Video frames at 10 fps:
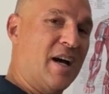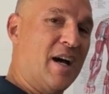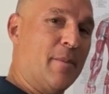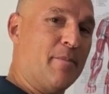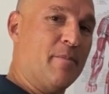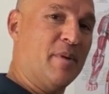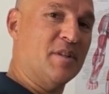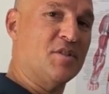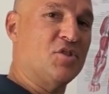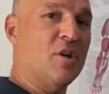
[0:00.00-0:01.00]
up but
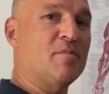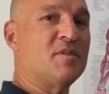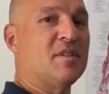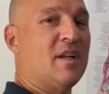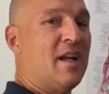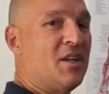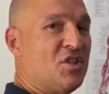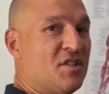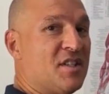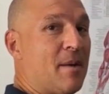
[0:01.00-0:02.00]
stops at
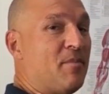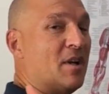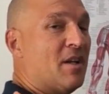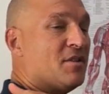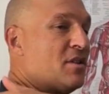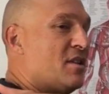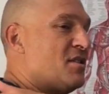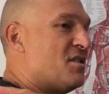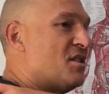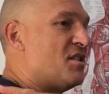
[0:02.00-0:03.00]
your scapula. So
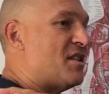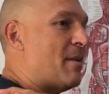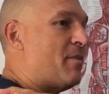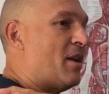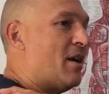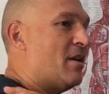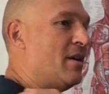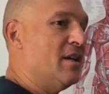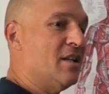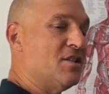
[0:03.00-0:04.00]
this is your scapula,
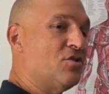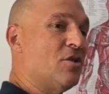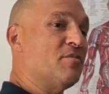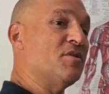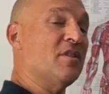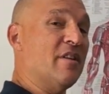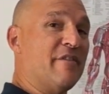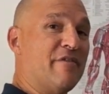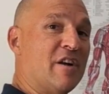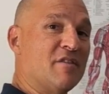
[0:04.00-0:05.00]
it stops to the
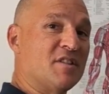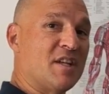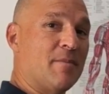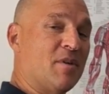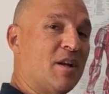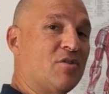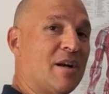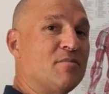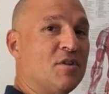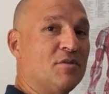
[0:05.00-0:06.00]
front of the scapula and
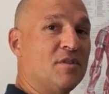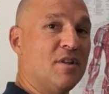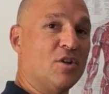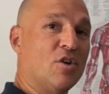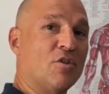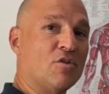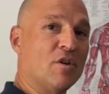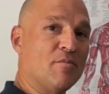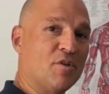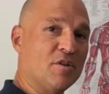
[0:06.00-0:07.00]
grabs onto the
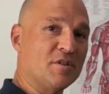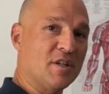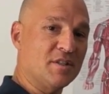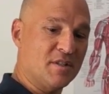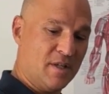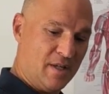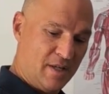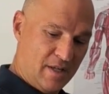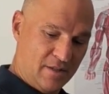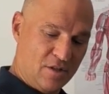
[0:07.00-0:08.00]
coracoid process.
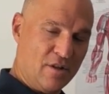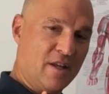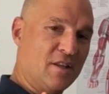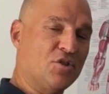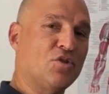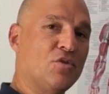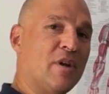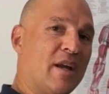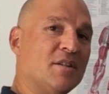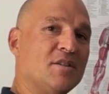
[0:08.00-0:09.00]
So they're the two
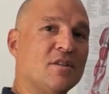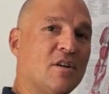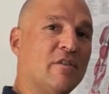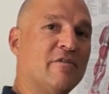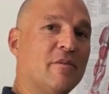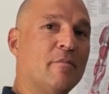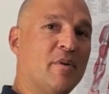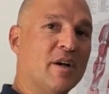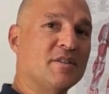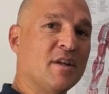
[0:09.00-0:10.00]
heads of
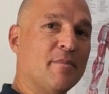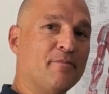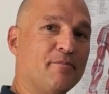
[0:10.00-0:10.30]
bicep.